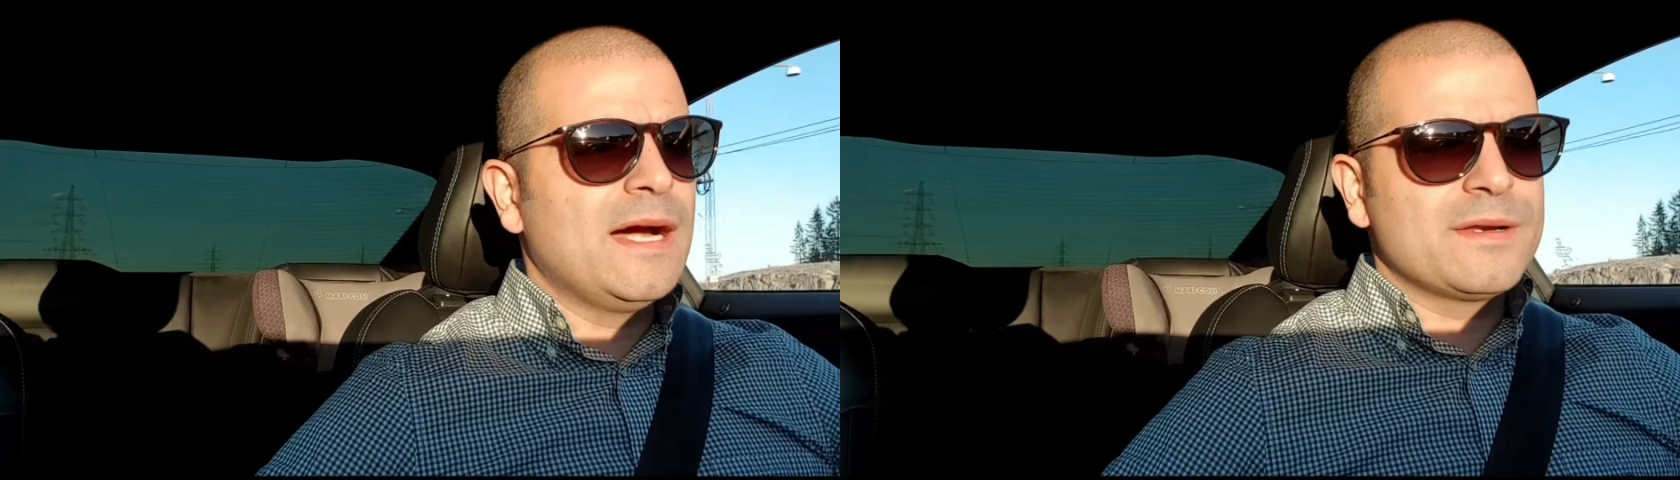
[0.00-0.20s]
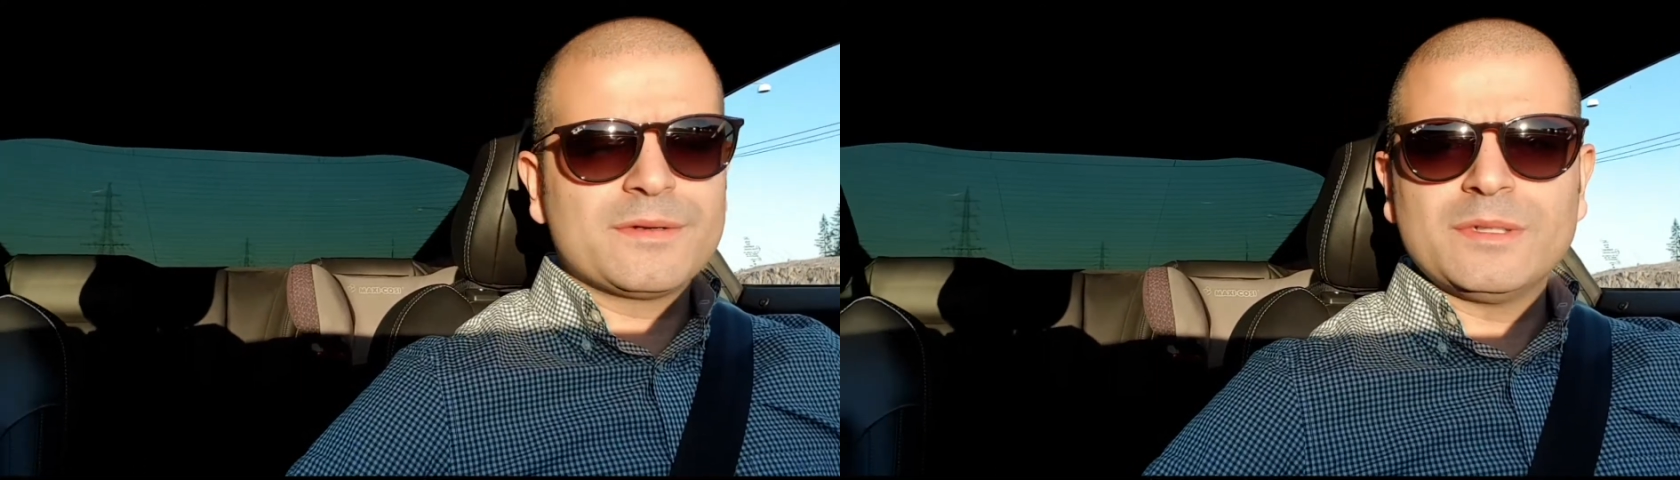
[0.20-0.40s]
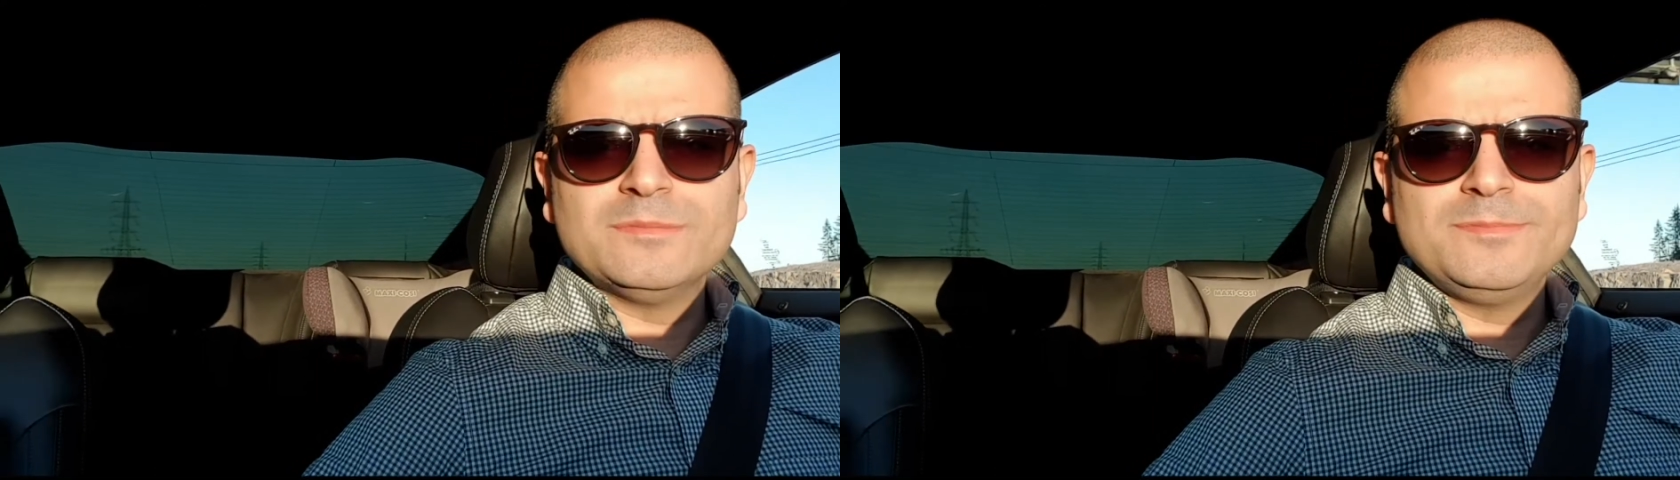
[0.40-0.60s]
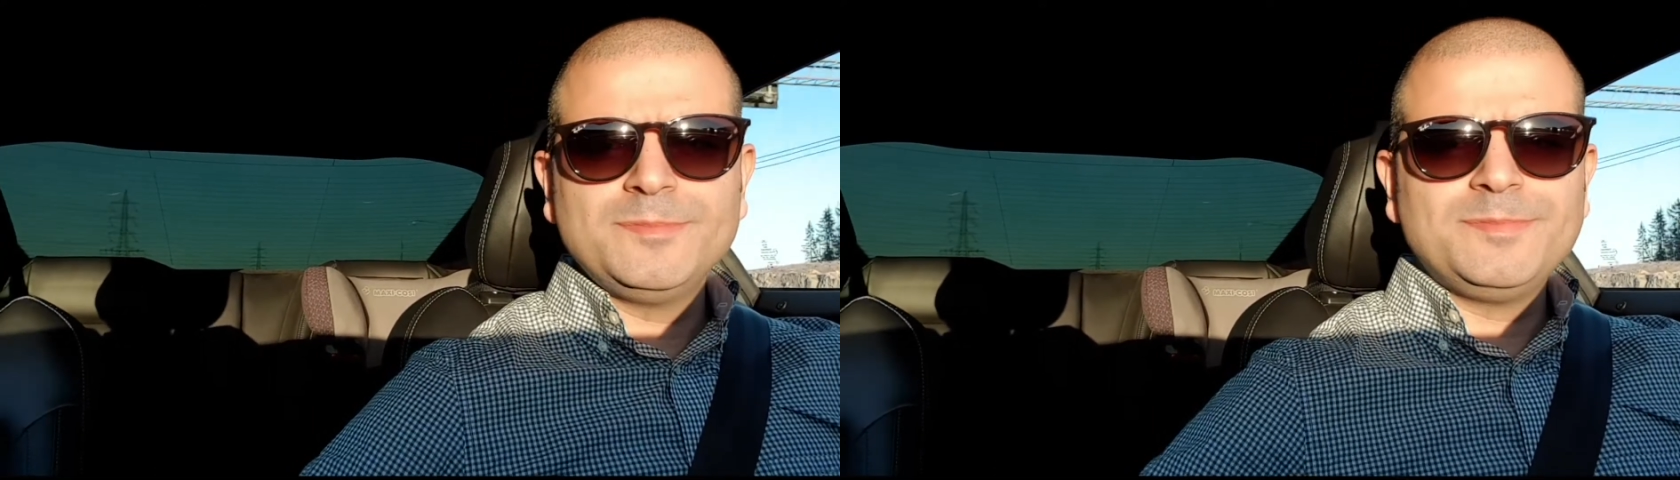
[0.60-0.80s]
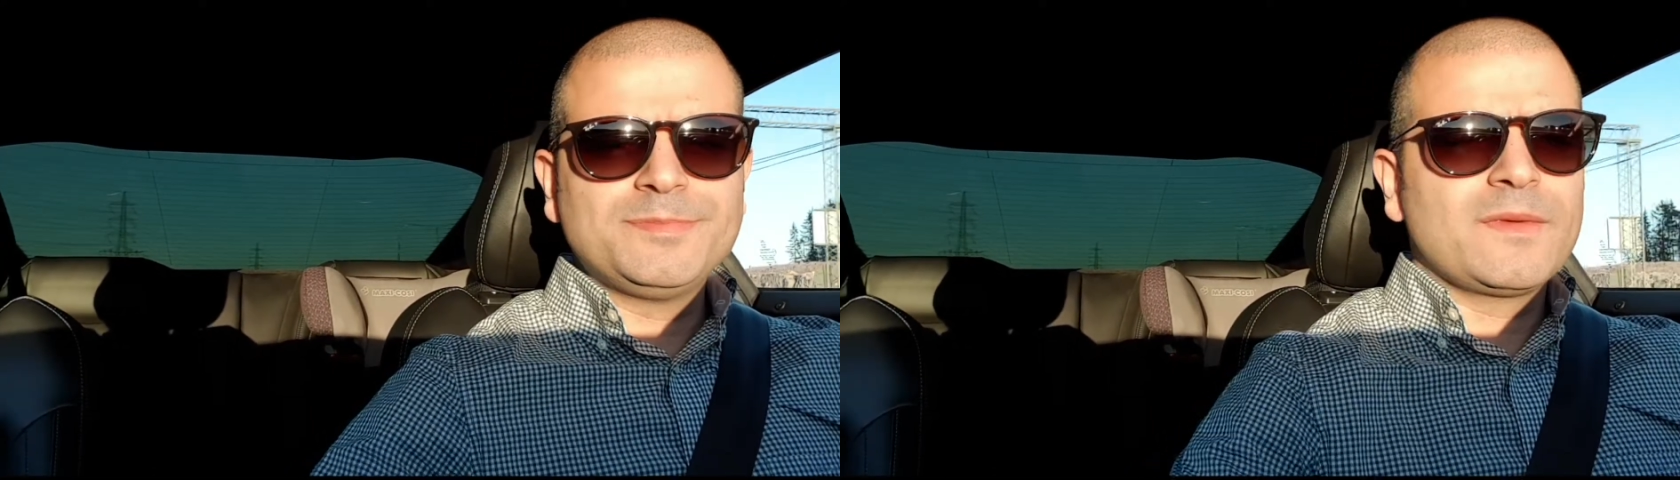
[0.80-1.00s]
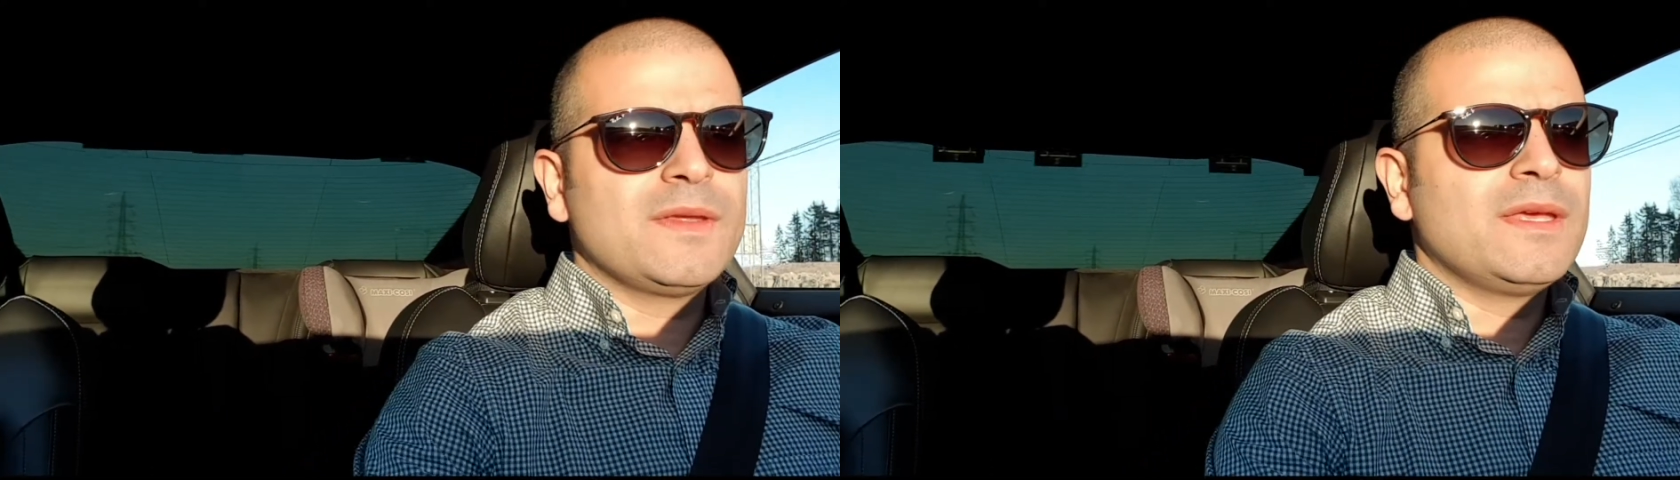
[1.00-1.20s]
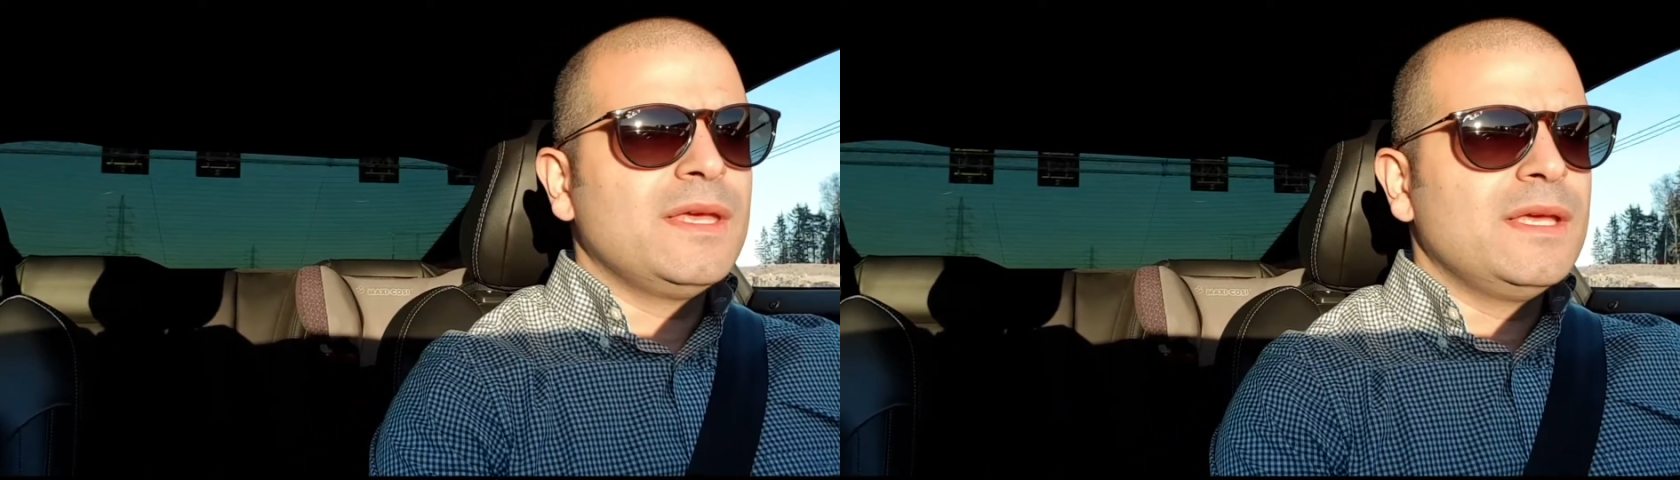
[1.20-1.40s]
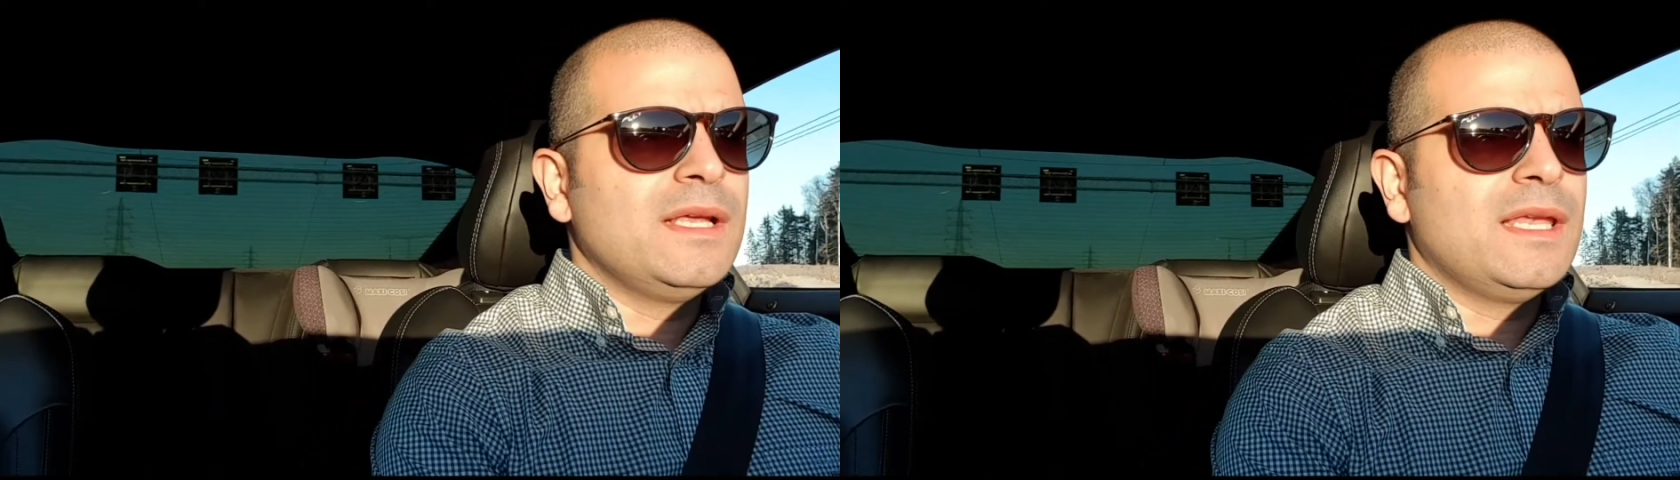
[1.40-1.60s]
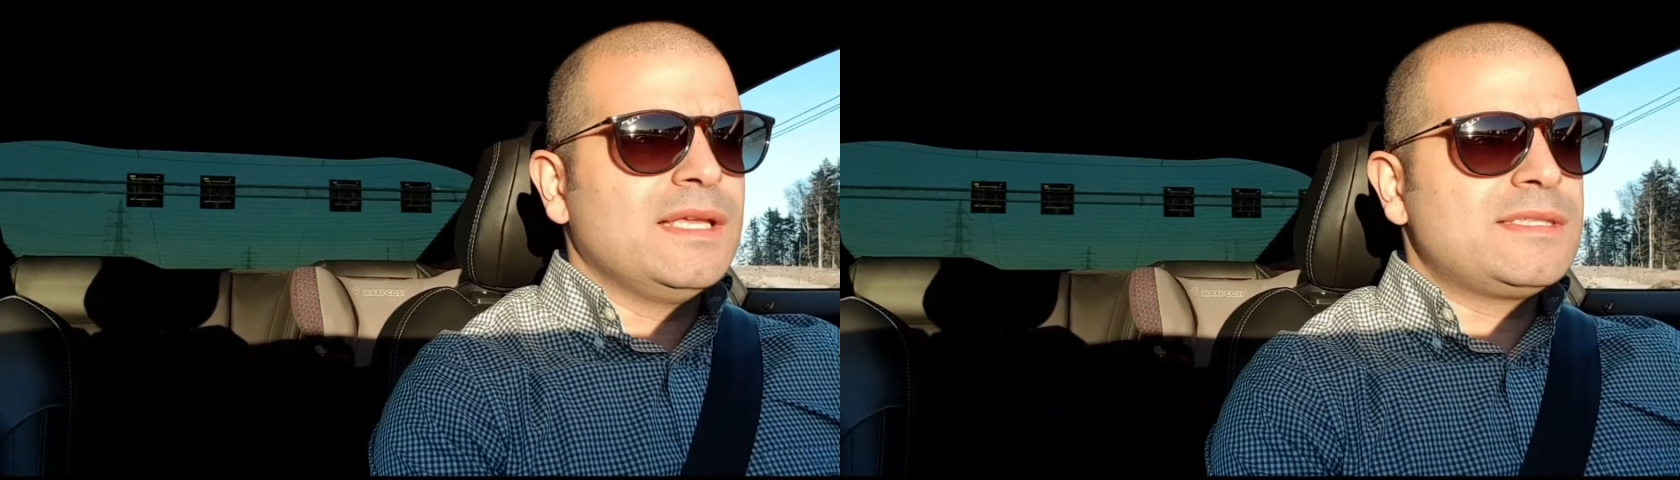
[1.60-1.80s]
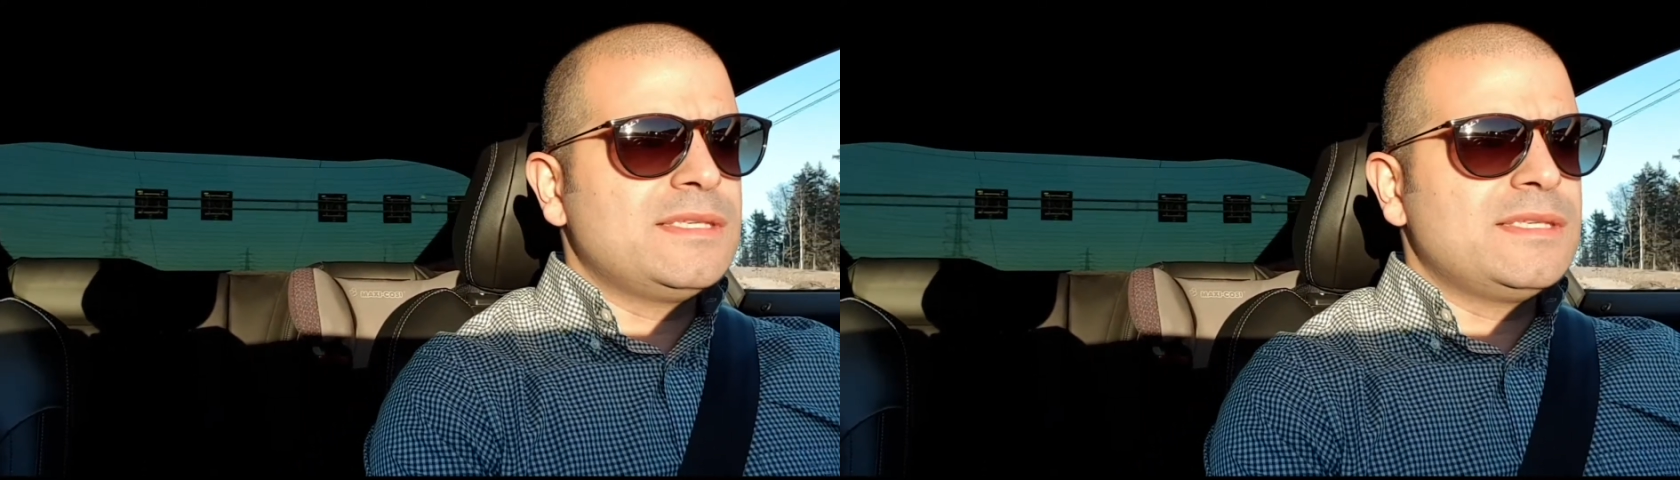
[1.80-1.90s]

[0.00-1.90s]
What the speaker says: I don't know, let's